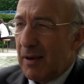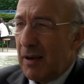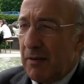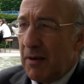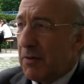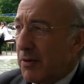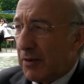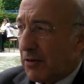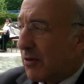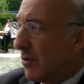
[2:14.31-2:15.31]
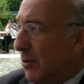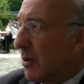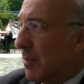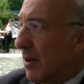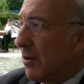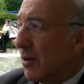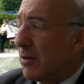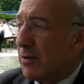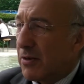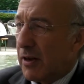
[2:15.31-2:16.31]
e even such as the European
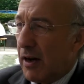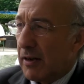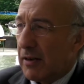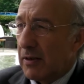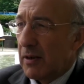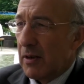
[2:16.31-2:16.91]
Union's target